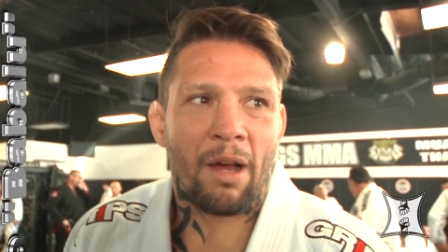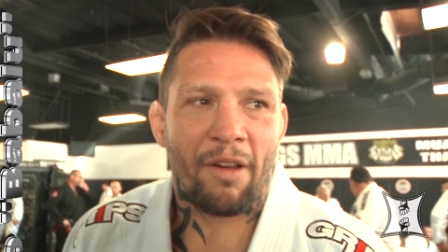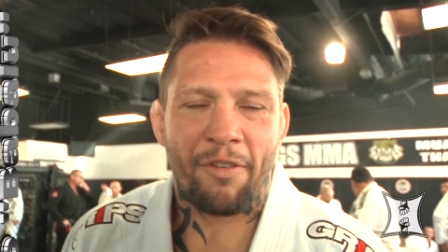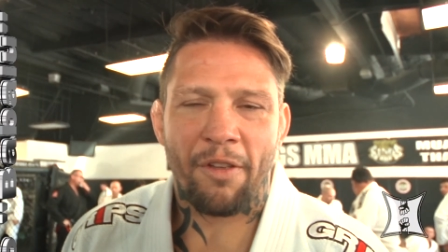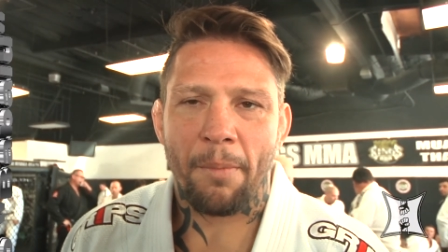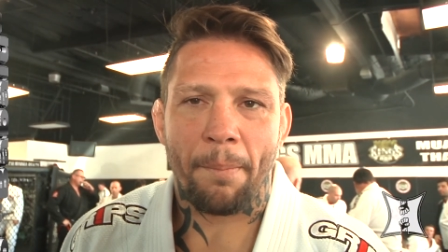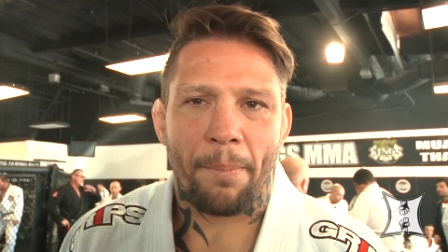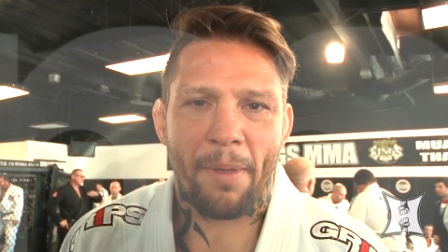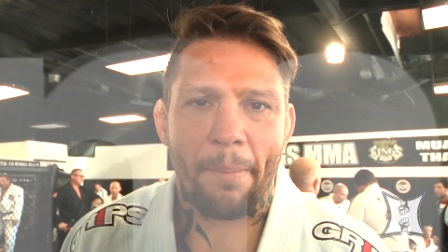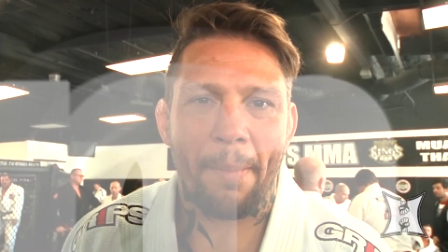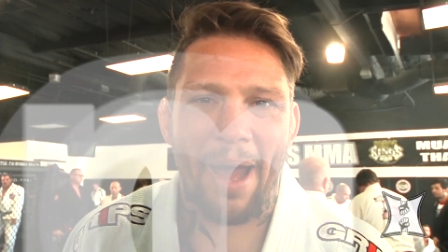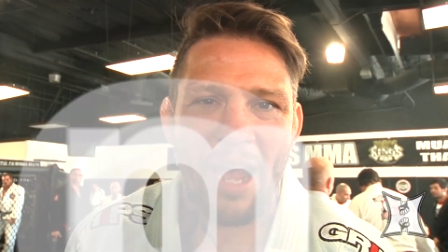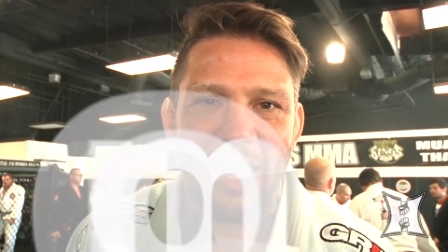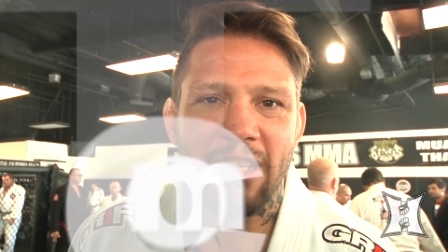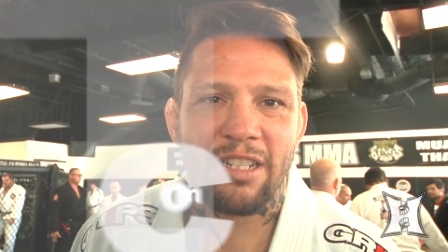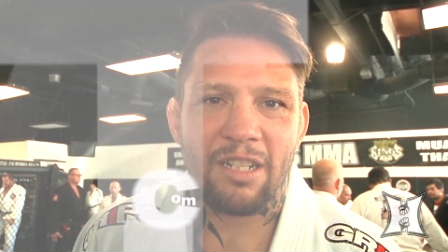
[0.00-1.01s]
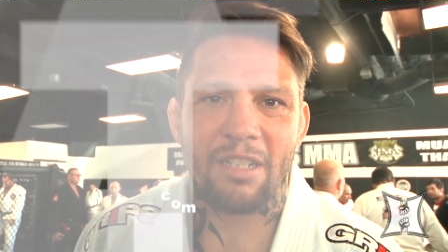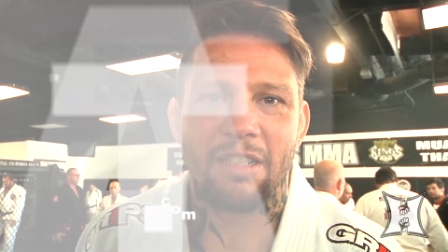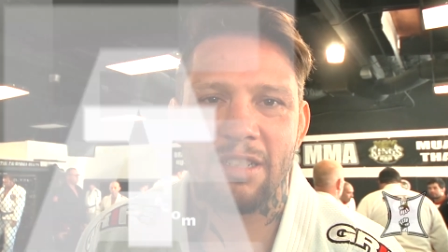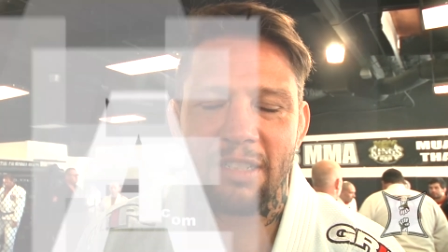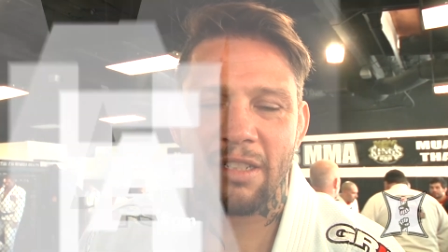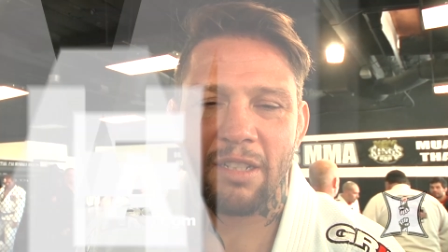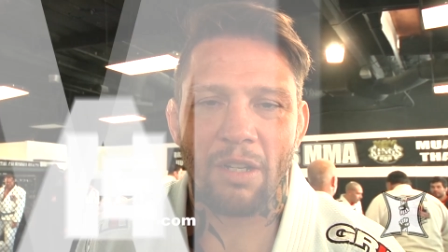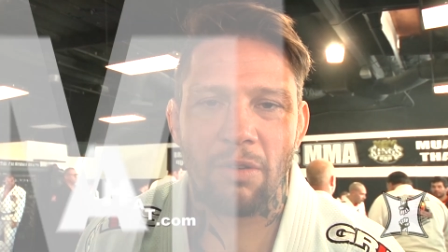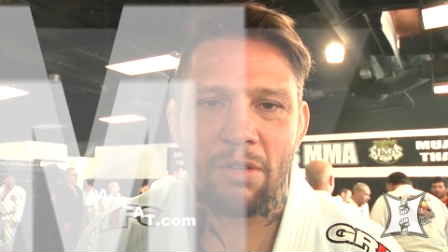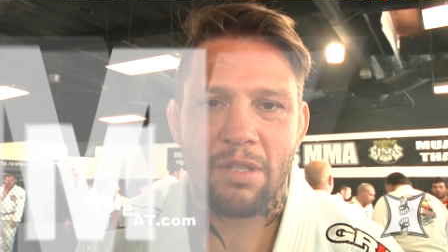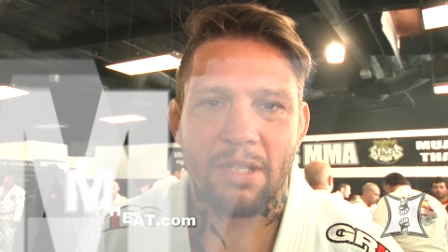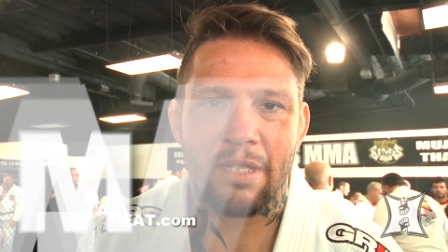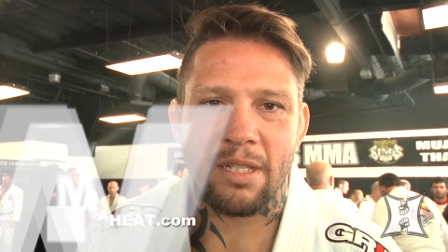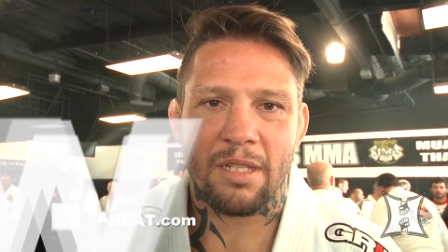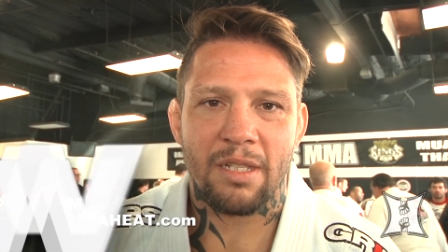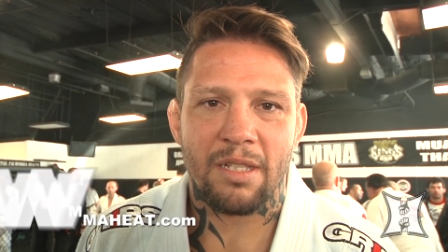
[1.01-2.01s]
I think big masters, you know,
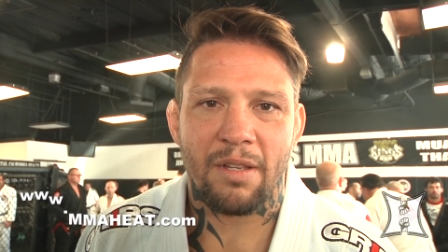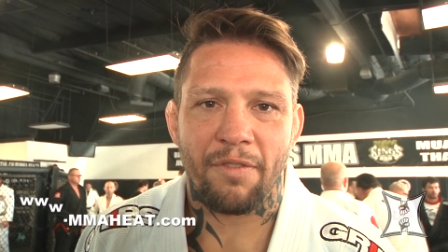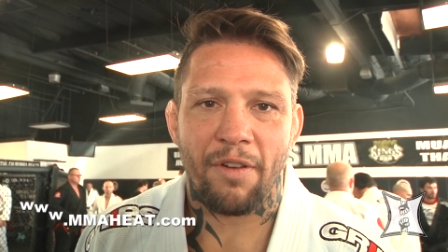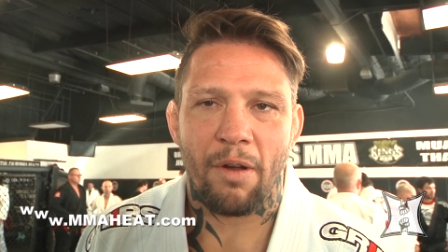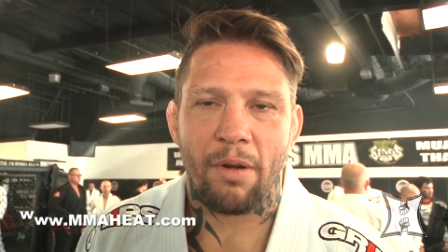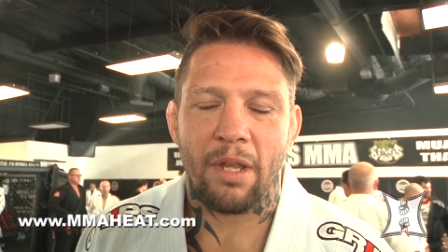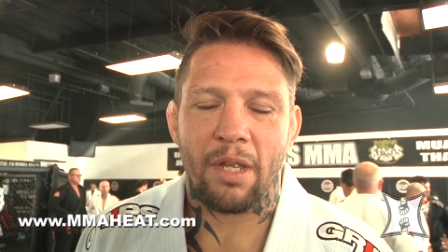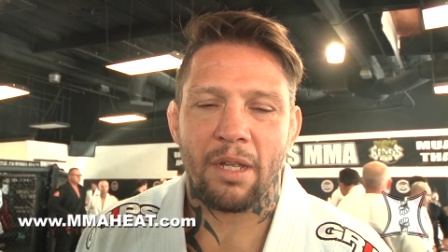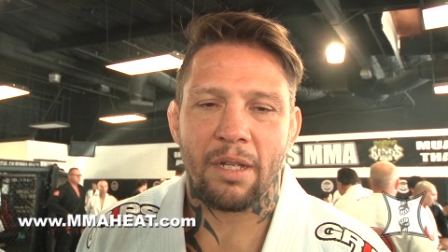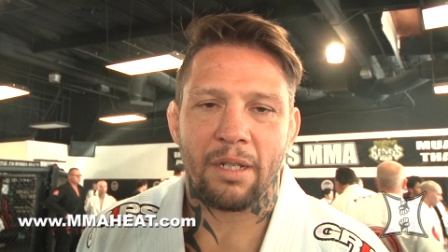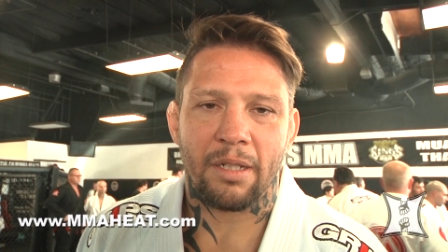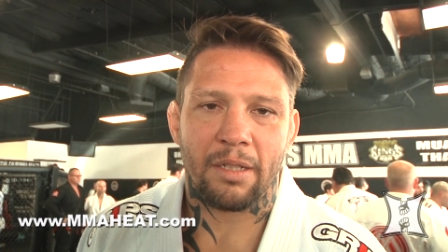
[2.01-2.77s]
is, is a very